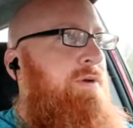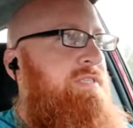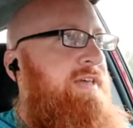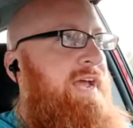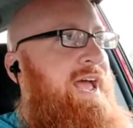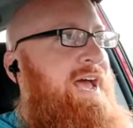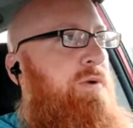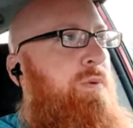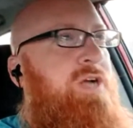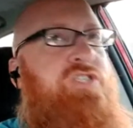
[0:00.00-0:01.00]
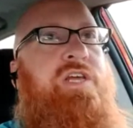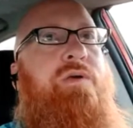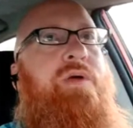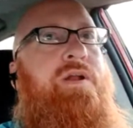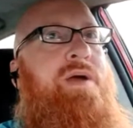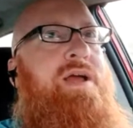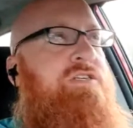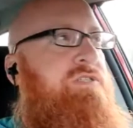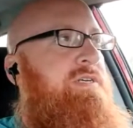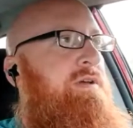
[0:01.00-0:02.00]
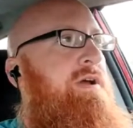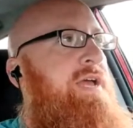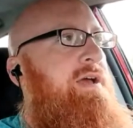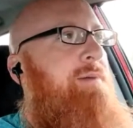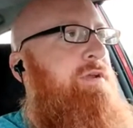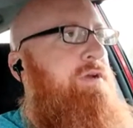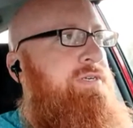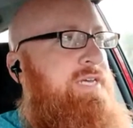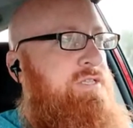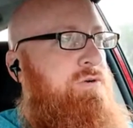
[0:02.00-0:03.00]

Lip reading: wasn't like I had to rush there right away. I just like, okay, I'm going to go take the